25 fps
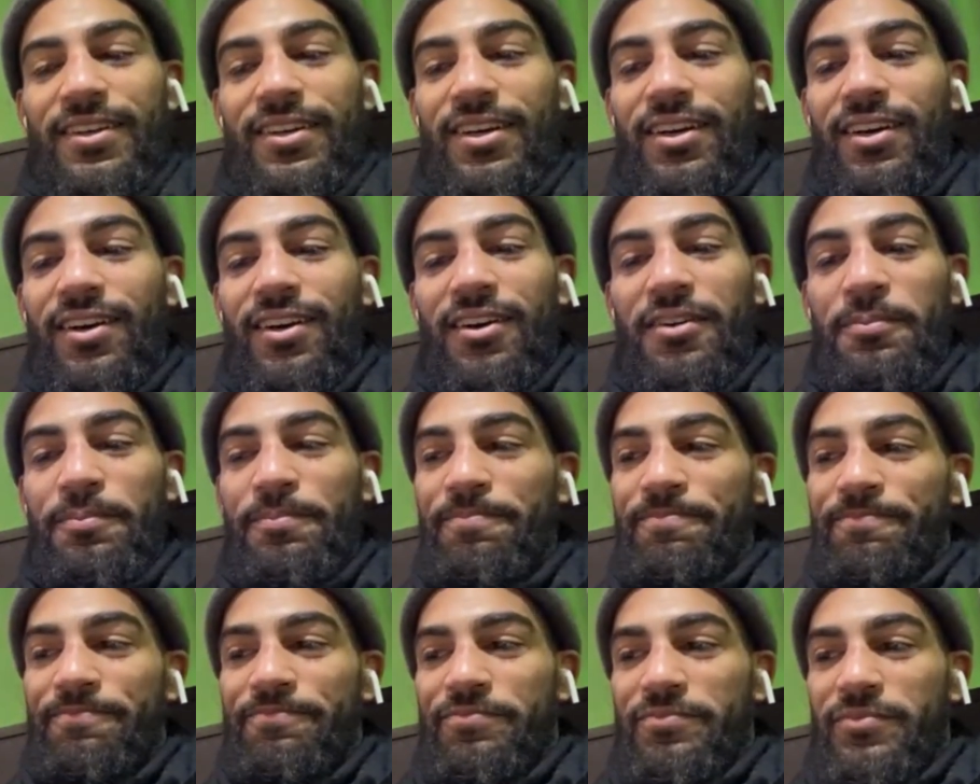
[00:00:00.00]

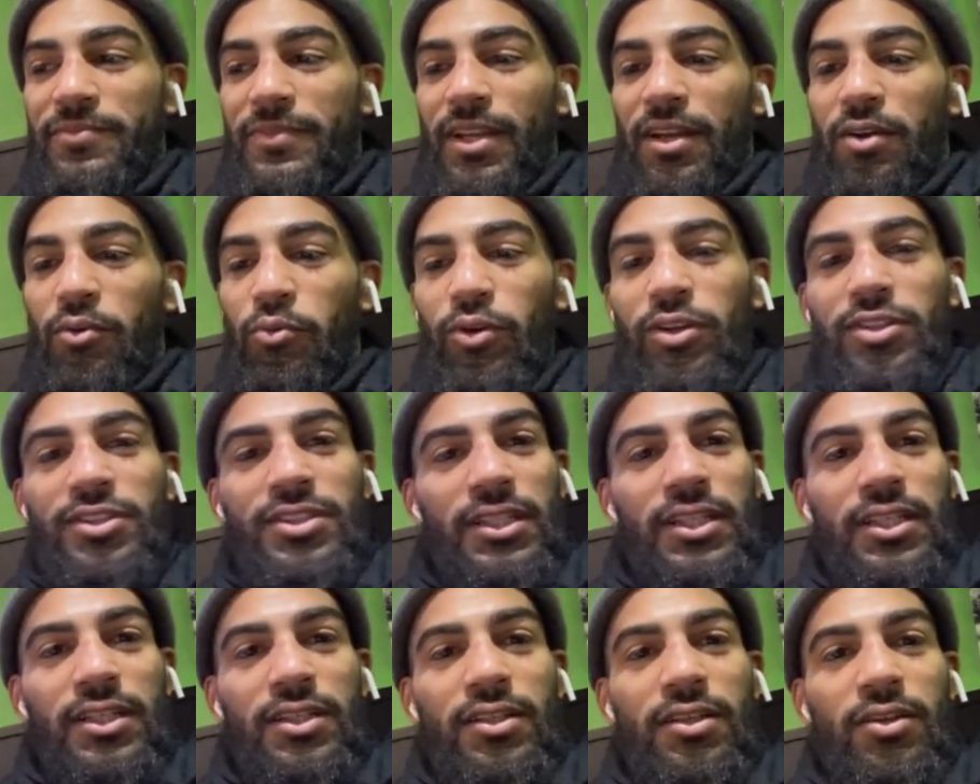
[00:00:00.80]
We'll
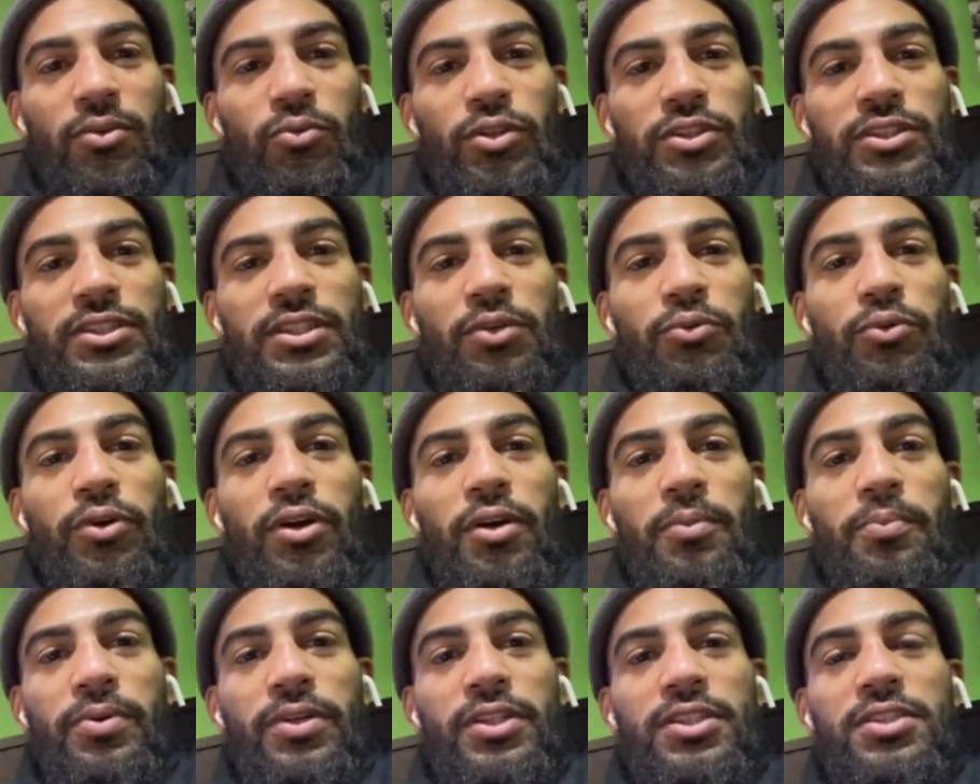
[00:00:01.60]
see. We'll see
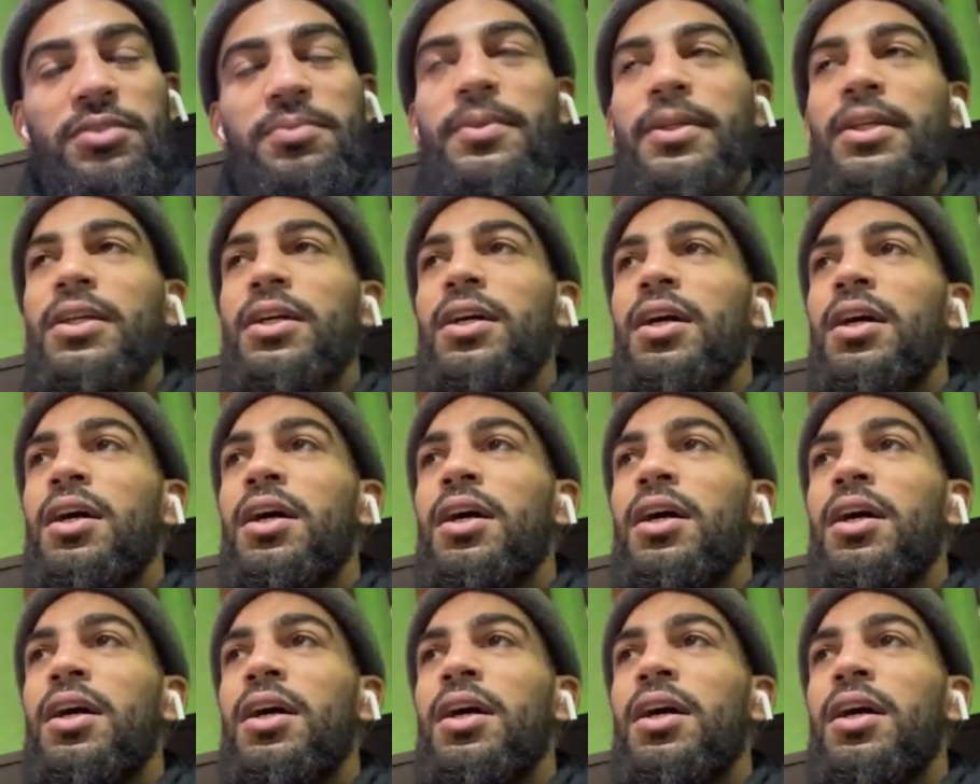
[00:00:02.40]
where it puts me.